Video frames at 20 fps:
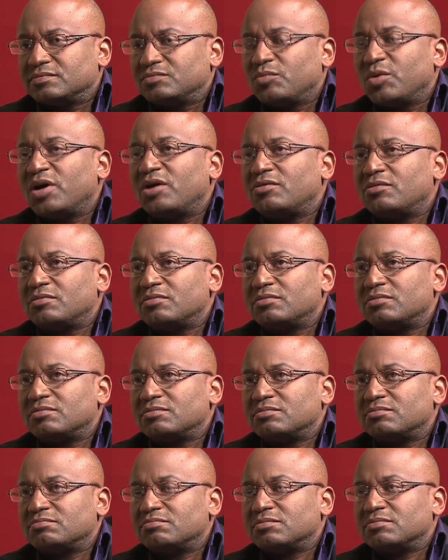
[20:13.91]
Well,
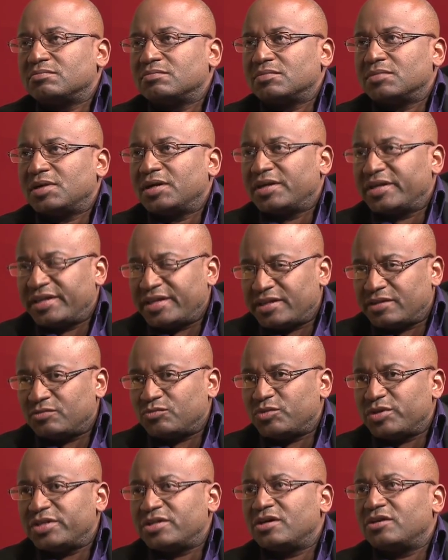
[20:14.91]
again,
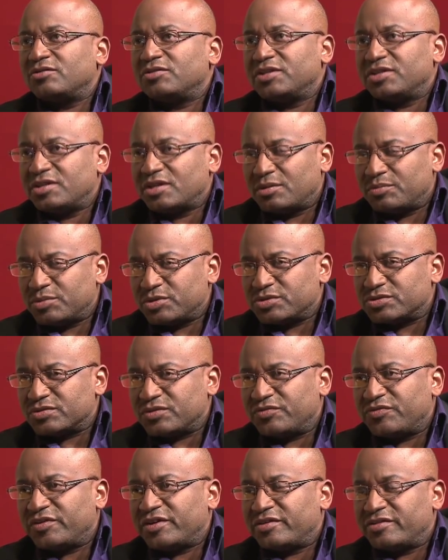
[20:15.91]
we know the numbers are
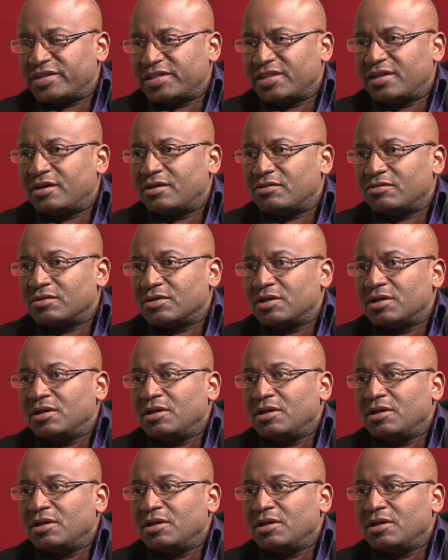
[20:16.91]
very low.